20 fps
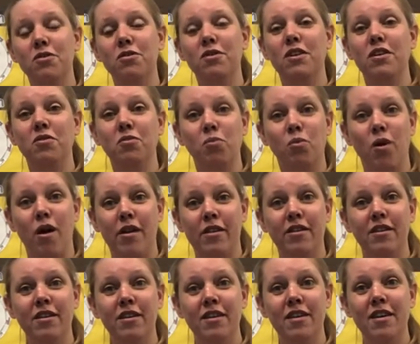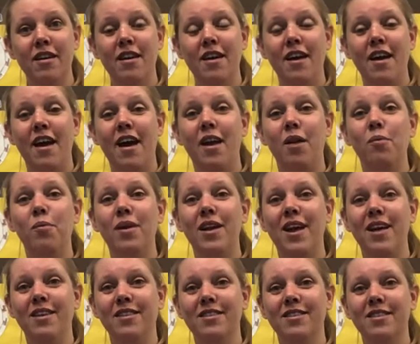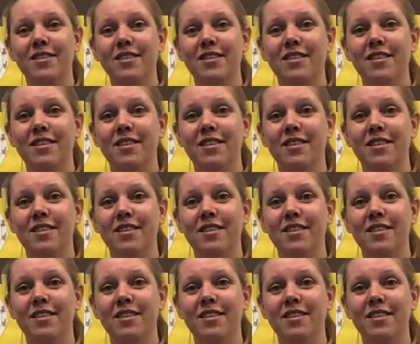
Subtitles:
So it needs water. And what else?